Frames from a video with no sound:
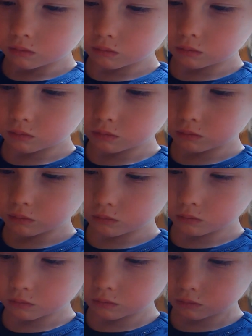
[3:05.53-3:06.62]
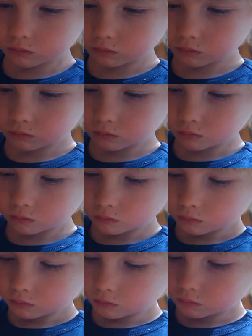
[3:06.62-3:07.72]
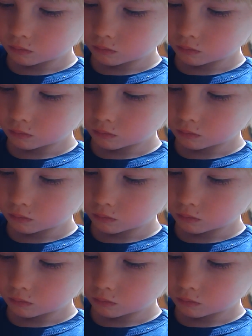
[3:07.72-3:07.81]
You're going to show us how to do it. That's it, Tadhg.